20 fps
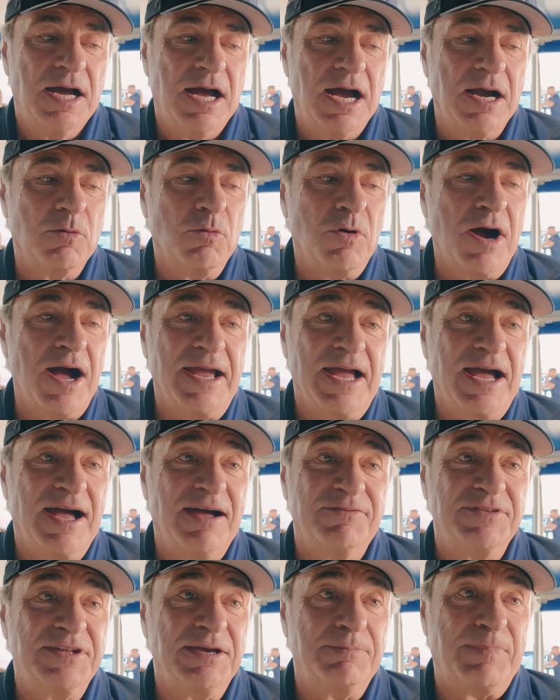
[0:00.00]
And why I
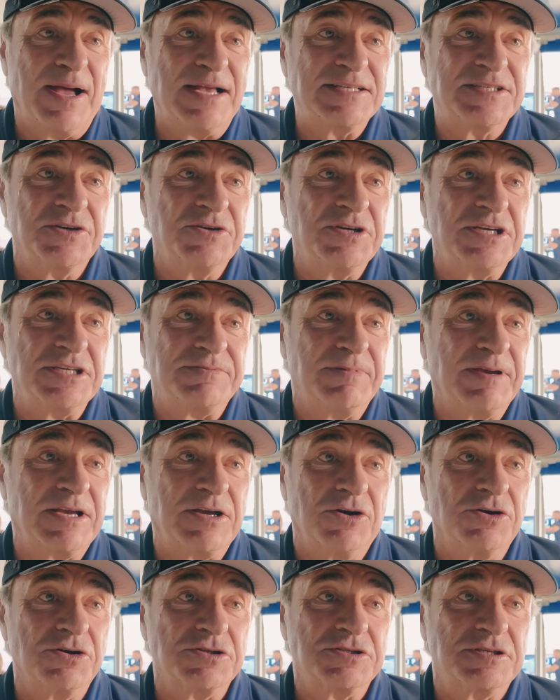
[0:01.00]
have the passion is
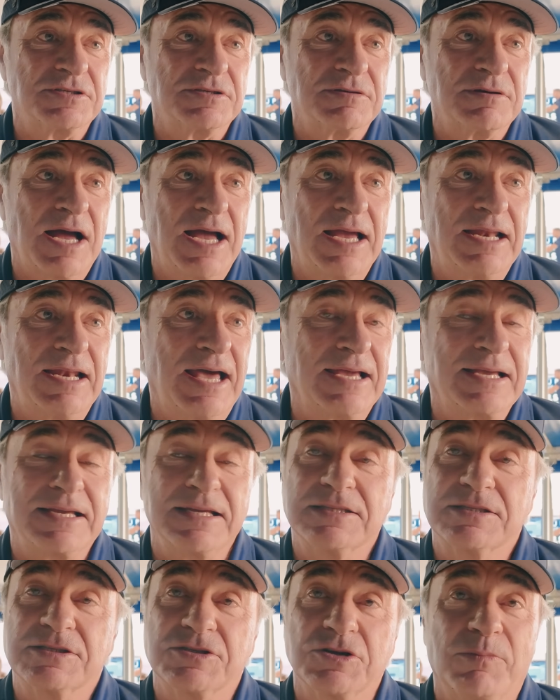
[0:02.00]
because I like
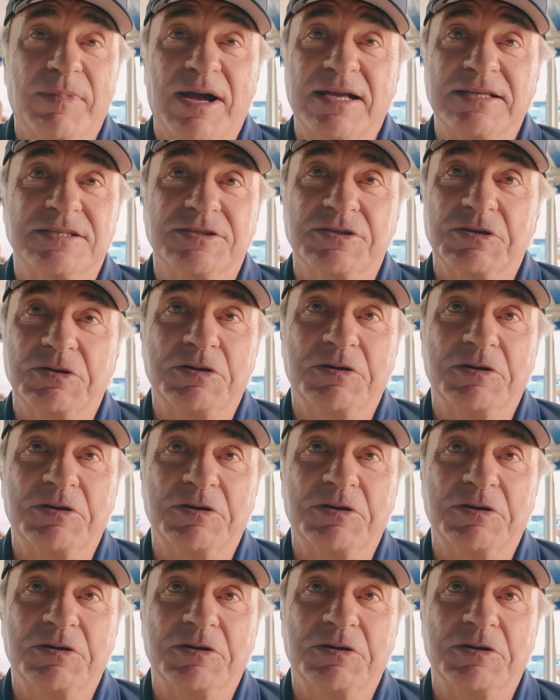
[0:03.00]
it so much.